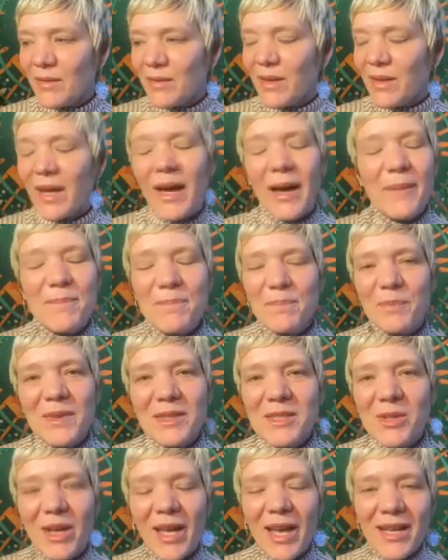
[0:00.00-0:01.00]
Yeah,
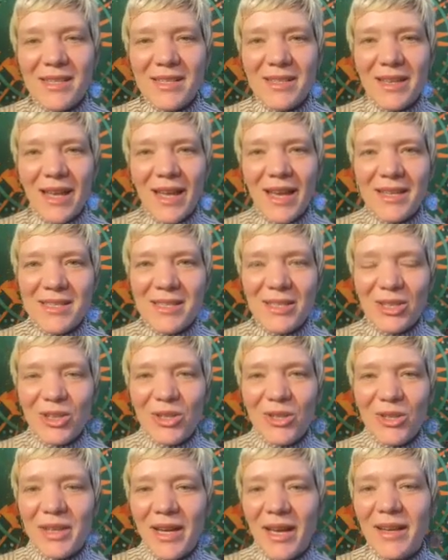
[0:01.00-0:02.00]
so I had to,
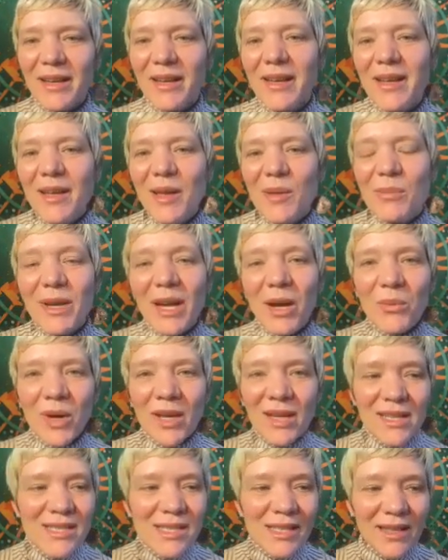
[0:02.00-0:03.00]
but I
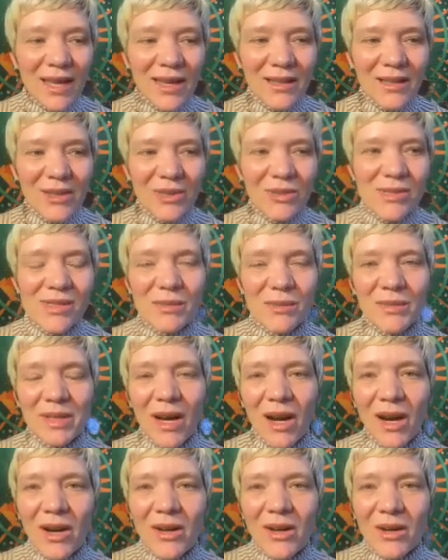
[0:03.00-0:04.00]
wanted to get
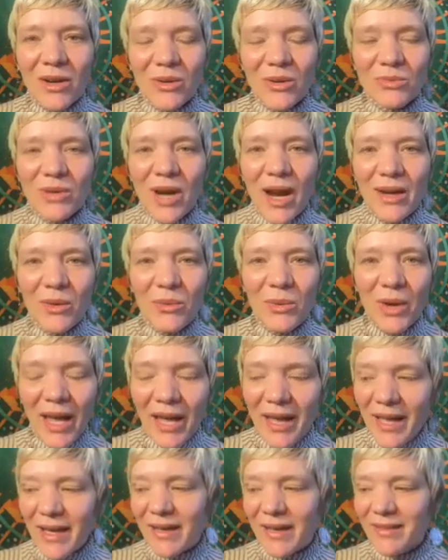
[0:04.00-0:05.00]
yarrow right
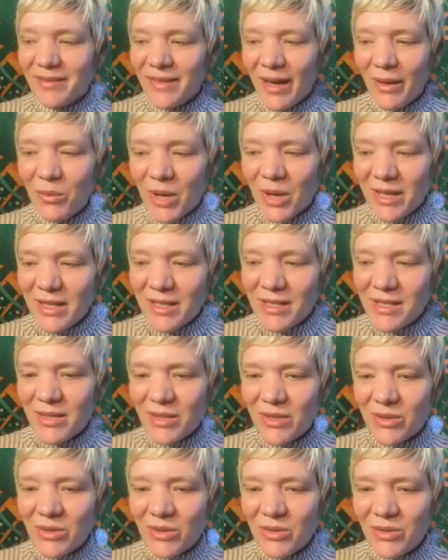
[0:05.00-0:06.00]
away. I wanted
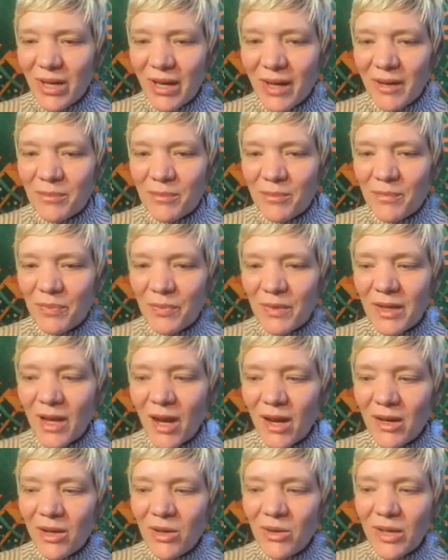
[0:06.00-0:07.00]
to,
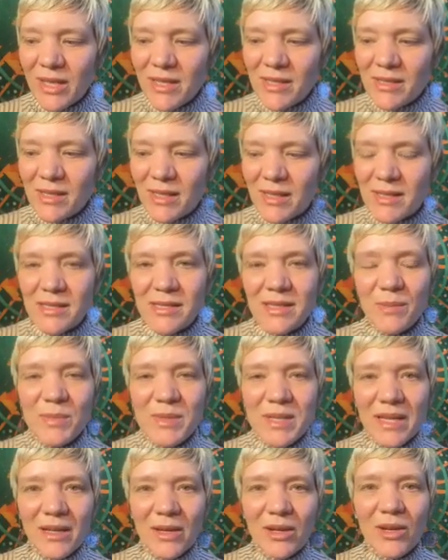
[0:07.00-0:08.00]
yarrow is a
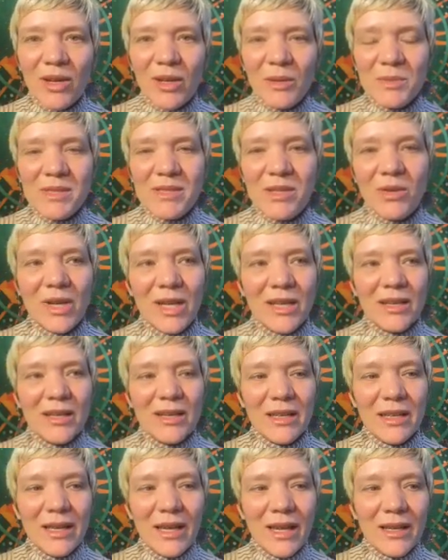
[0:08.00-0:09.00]
styptic herb, so it
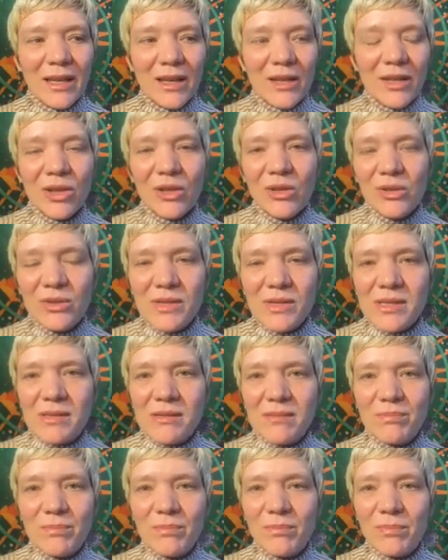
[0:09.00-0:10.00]

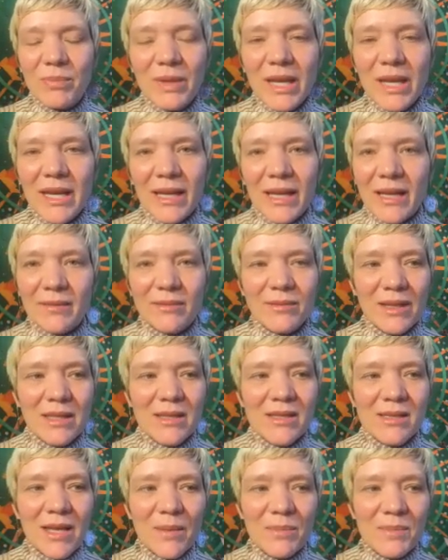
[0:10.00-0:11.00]
occludes, it
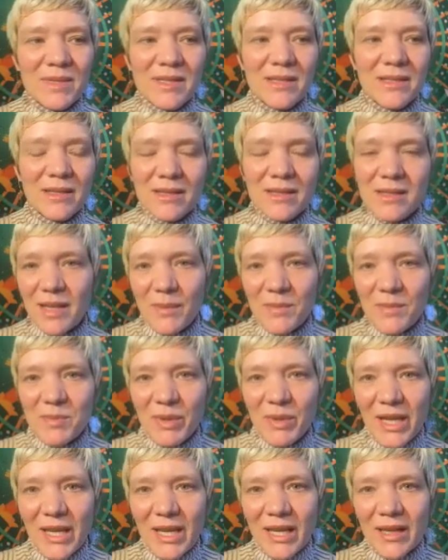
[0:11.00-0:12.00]
stops
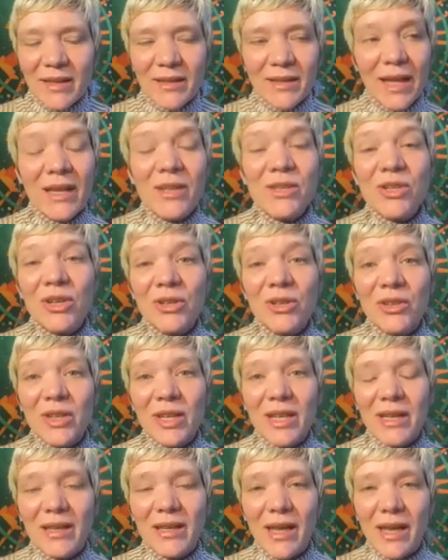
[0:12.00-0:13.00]
bleeding
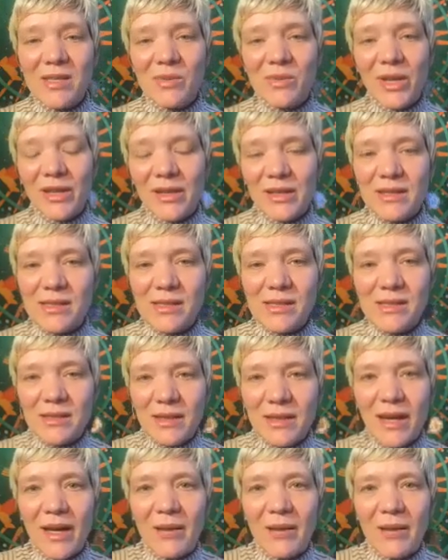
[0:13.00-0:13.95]
internally as well as